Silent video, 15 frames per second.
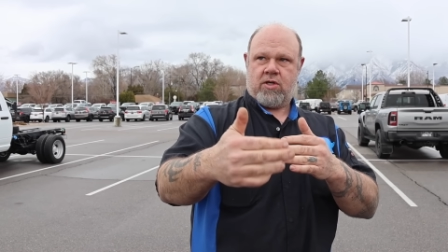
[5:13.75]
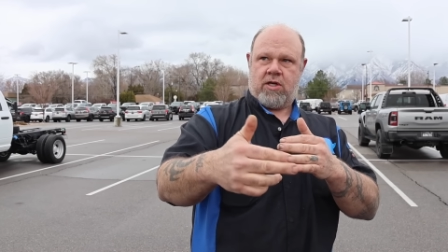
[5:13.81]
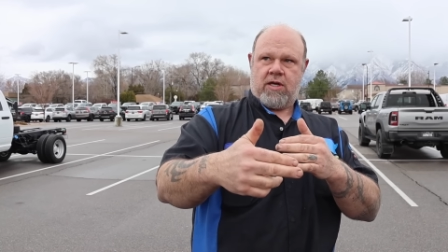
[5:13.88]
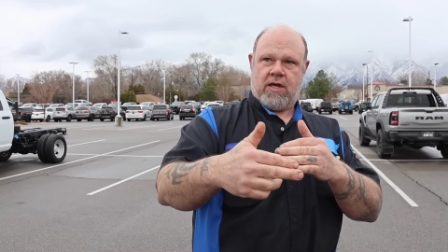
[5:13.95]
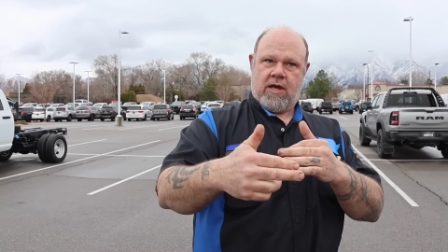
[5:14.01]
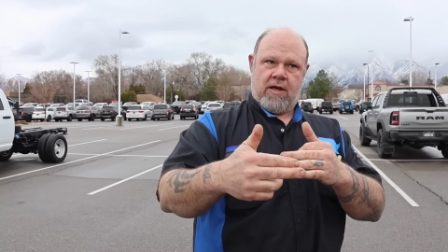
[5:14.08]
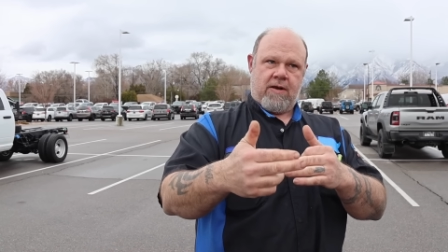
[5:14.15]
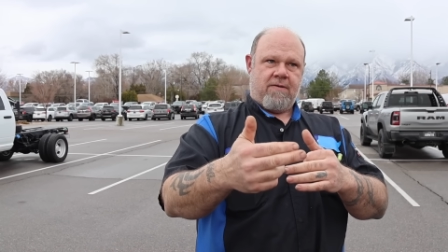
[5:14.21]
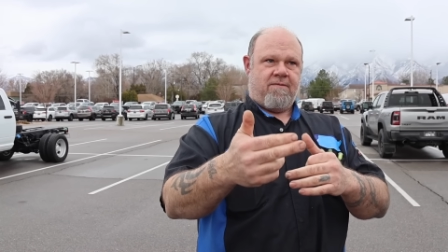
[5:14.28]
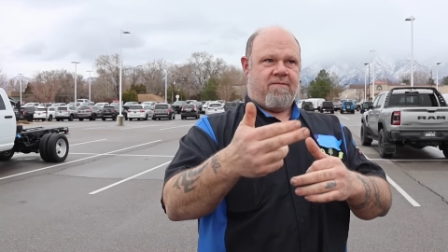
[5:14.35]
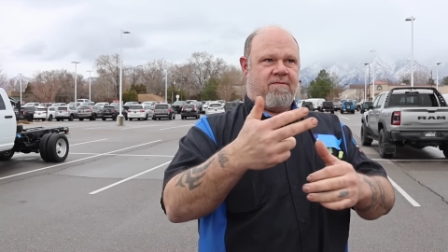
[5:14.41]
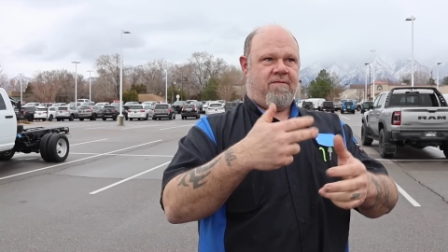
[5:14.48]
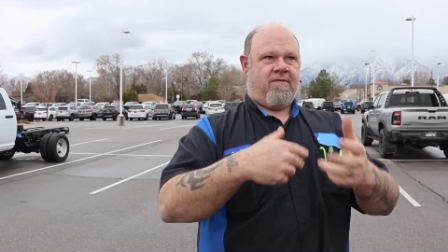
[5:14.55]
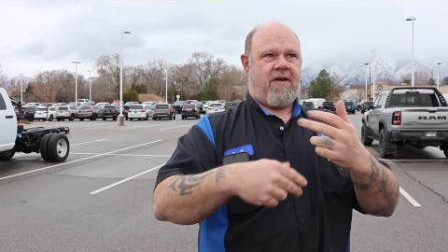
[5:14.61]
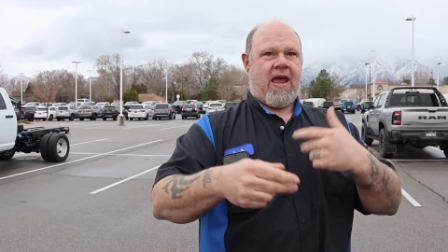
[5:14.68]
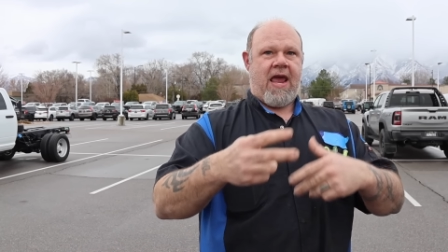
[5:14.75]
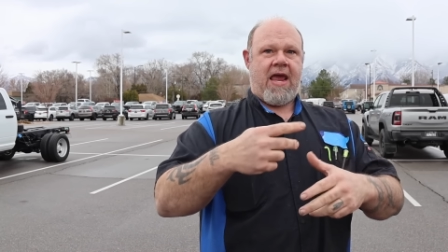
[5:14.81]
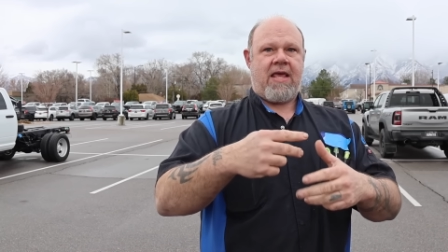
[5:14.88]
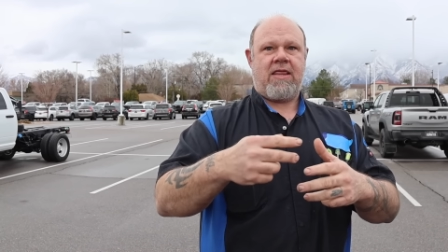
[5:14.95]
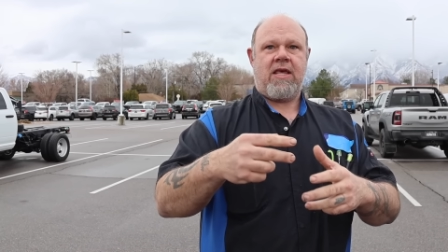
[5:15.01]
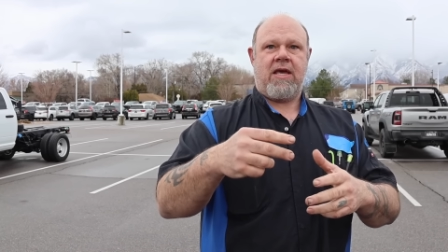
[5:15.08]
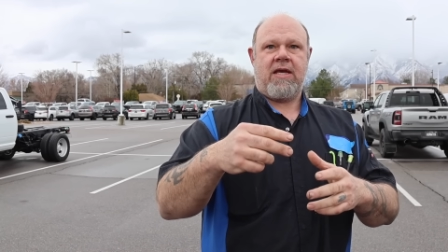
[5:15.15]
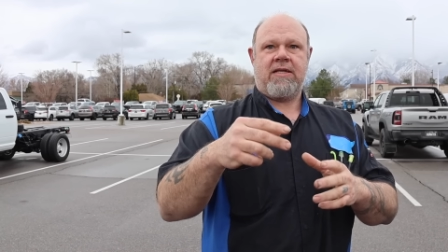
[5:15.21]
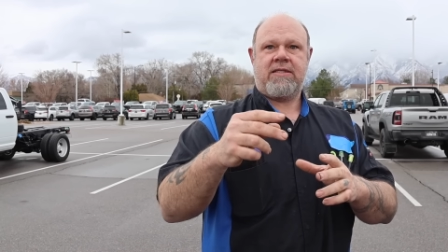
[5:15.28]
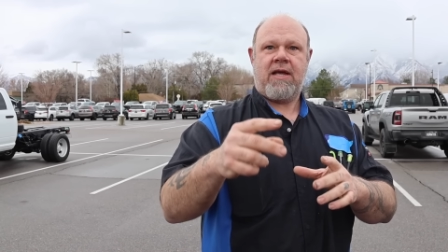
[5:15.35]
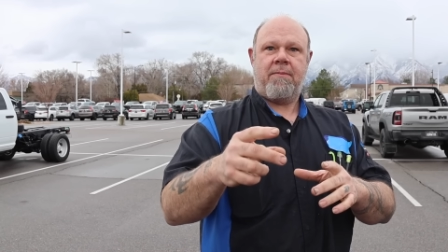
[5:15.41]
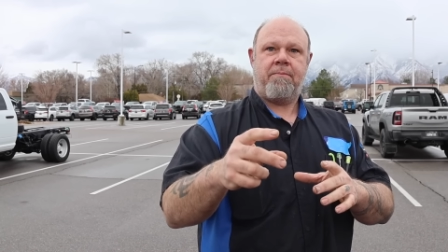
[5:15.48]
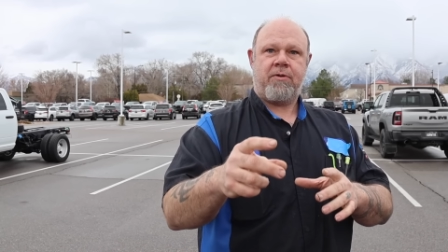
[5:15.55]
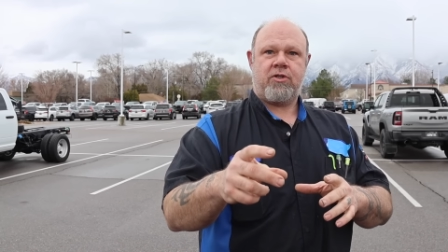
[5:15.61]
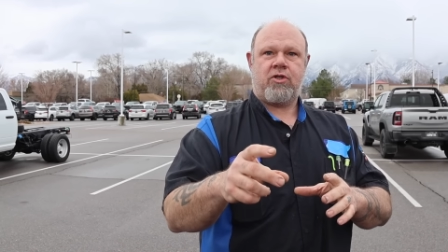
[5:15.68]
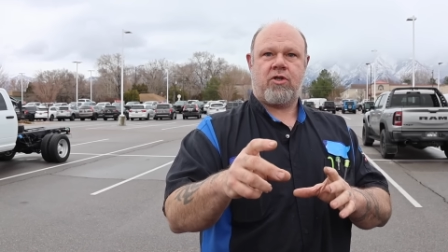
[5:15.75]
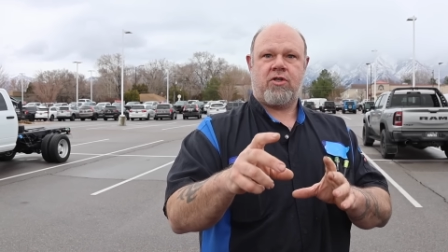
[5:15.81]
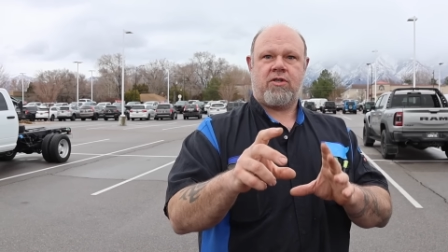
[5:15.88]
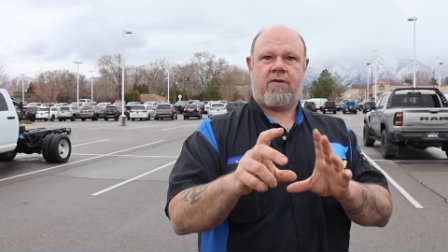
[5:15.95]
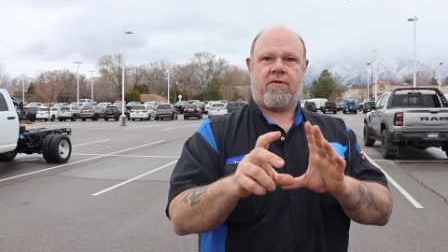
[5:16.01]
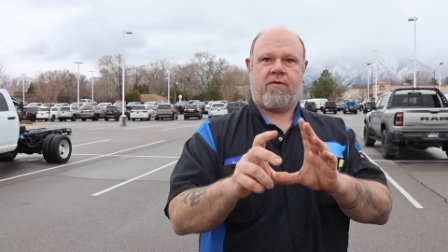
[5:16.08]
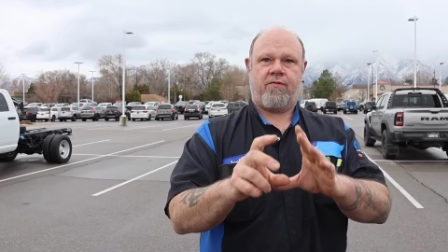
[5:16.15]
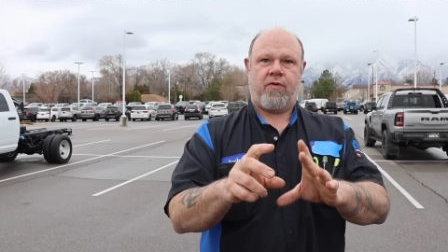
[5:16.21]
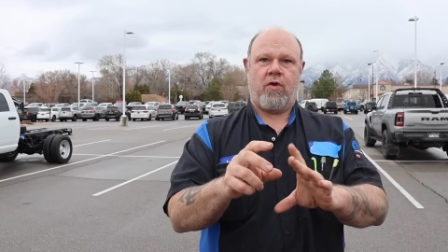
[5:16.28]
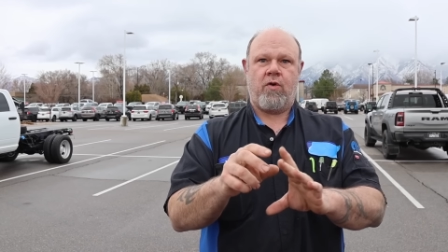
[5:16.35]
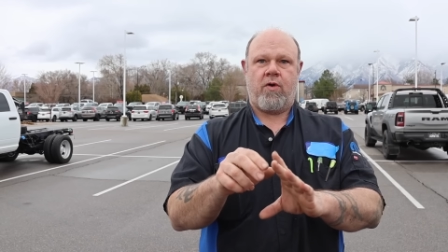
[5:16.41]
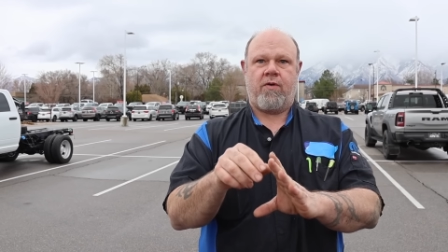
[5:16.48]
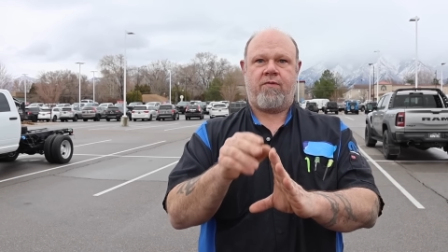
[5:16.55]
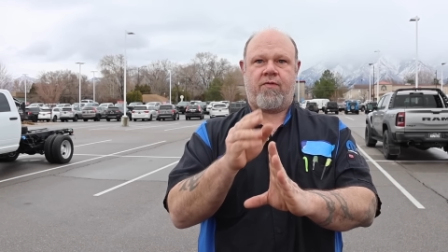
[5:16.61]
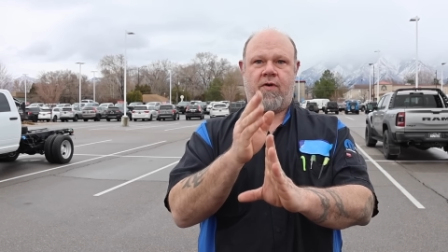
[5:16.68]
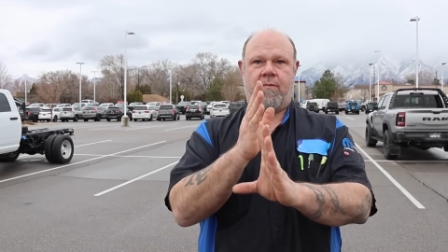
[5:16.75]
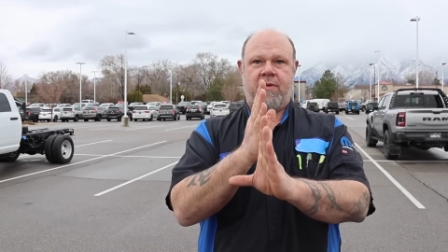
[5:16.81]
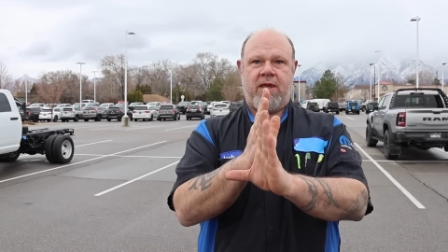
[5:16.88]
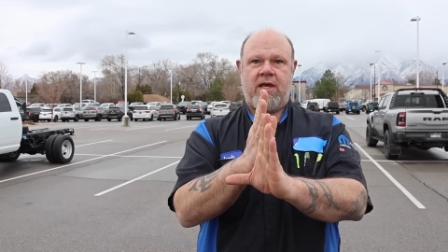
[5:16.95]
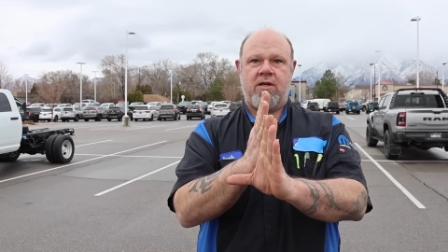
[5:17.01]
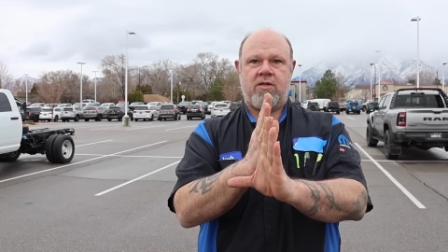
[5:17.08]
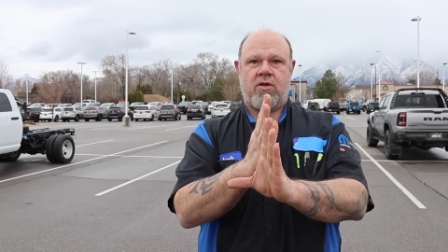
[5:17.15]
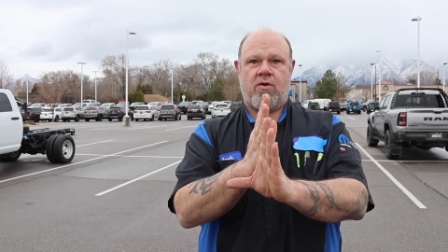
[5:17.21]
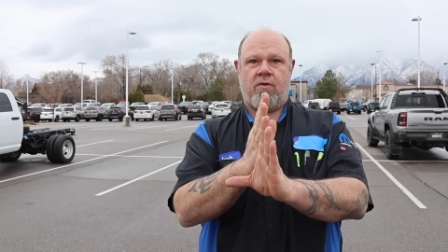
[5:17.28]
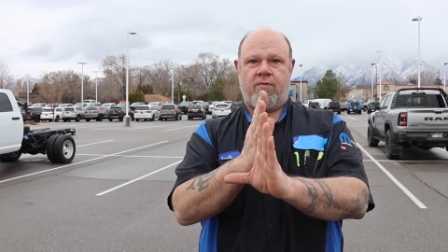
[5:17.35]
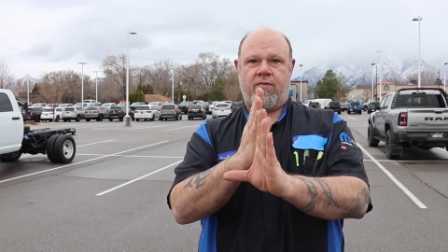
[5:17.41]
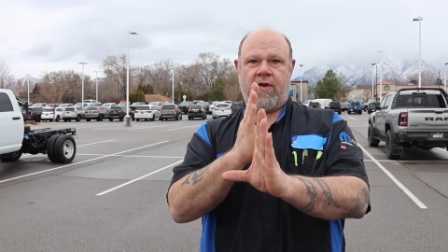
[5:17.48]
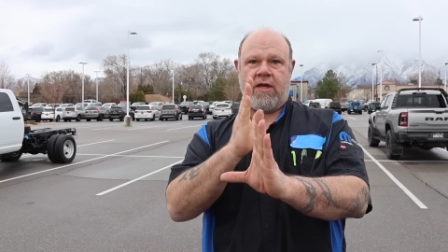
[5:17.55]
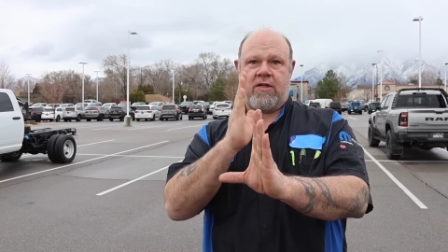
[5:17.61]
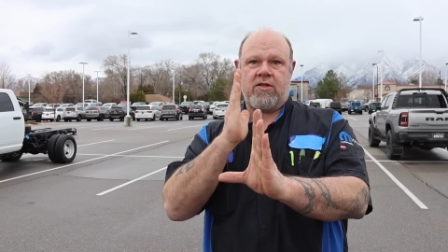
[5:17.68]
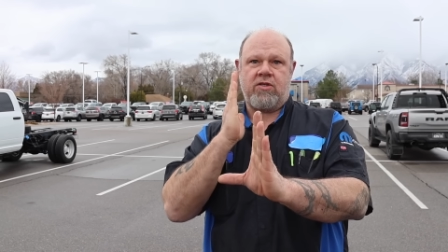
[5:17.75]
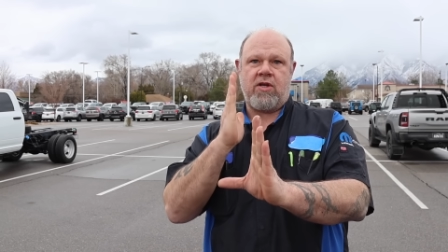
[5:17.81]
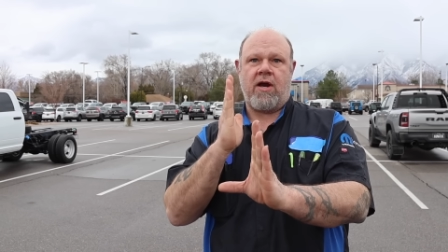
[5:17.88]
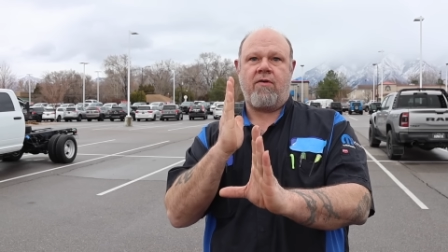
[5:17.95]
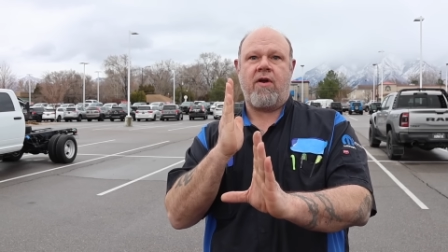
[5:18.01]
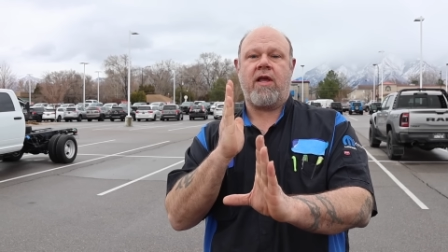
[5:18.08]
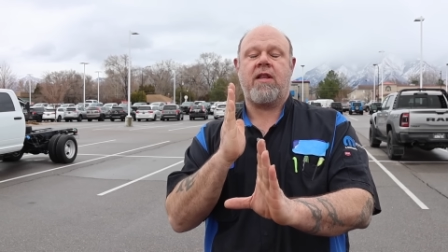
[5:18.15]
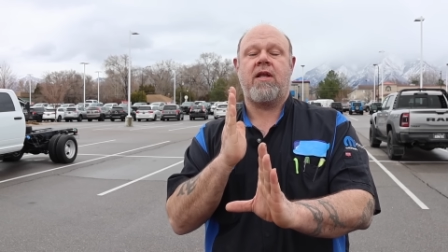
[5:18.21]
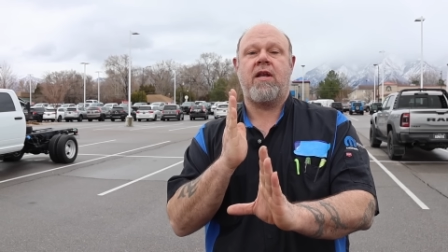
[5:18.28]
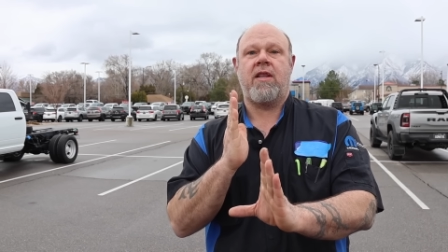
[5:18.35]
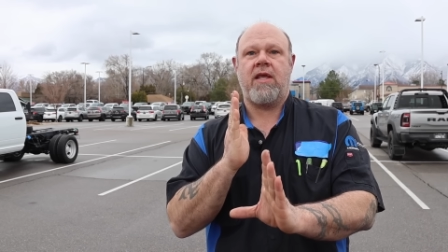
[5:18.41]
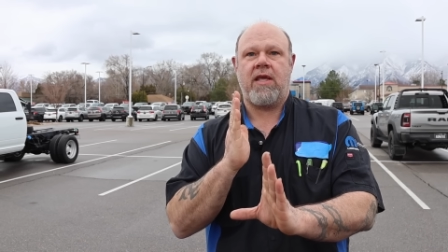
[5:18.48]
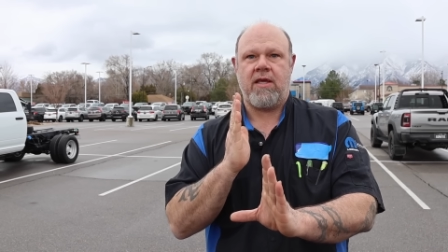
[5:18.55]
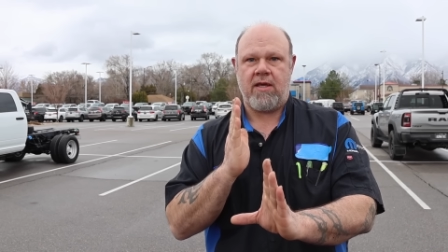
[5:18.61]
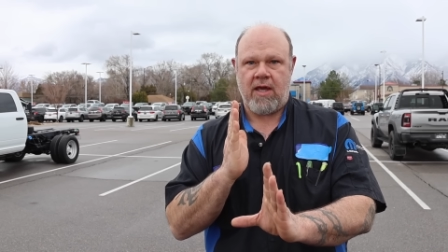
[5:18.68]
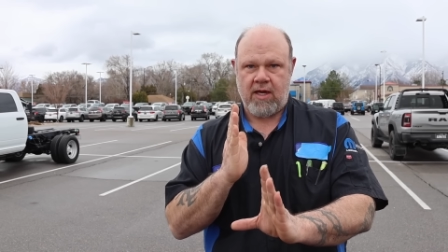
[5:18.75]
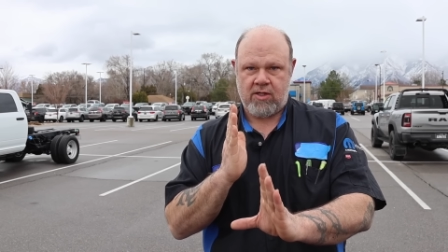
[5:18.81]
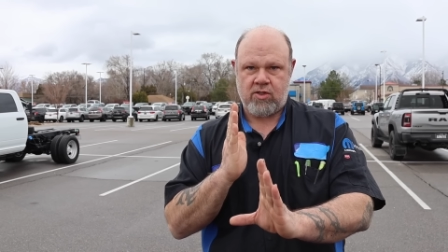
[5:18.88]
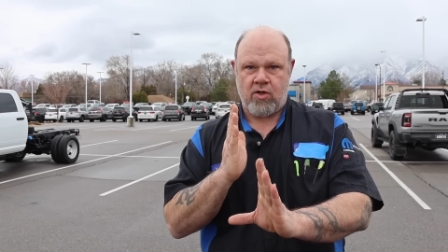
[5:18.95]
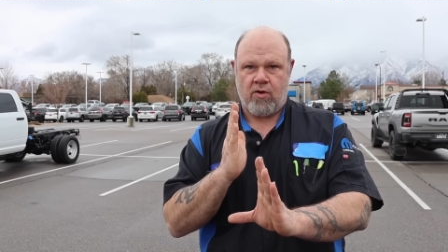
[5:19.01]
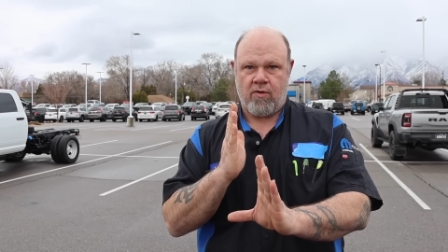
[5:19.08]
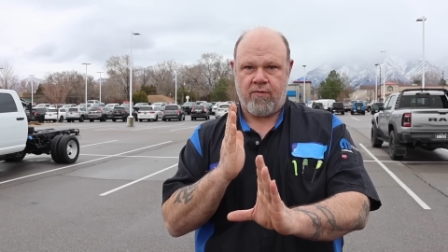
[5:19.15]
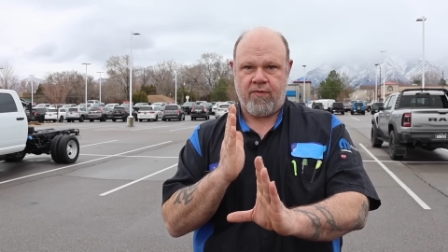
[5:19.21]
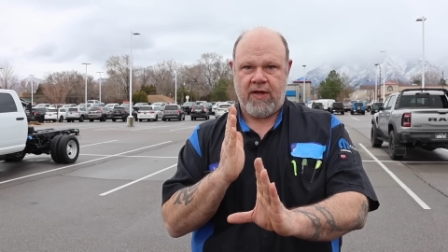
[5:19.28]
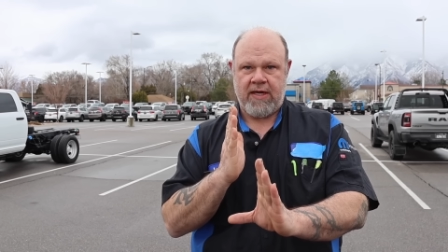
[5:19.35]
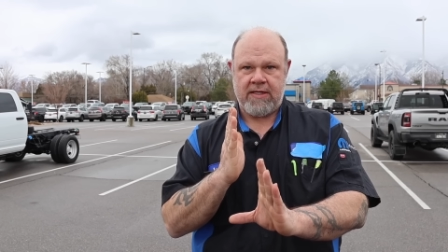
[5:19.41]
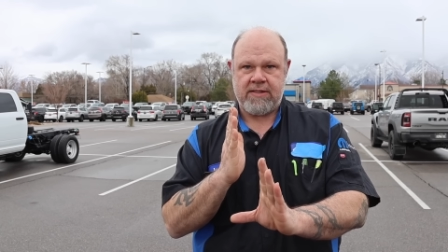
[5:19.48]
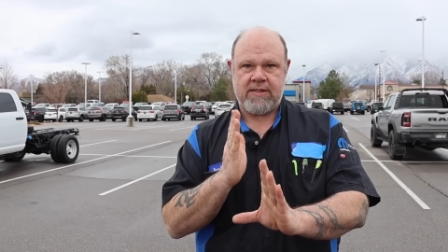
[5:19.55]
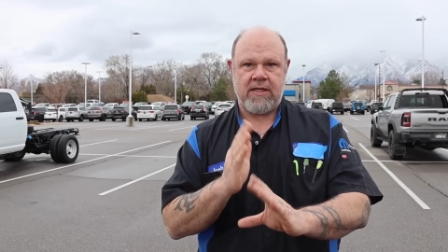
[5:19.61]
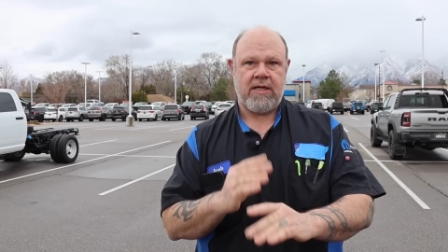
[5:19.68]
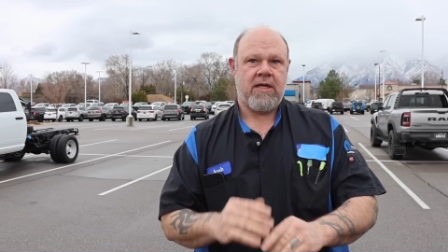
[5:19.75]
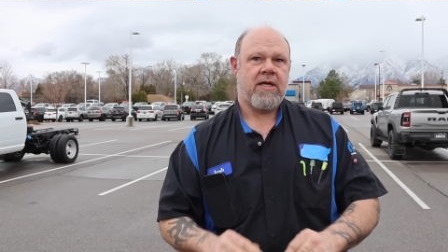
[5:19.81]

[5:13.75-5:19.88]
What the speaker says: convey the temperatures of the fluid from the internal fins directly to the external fins.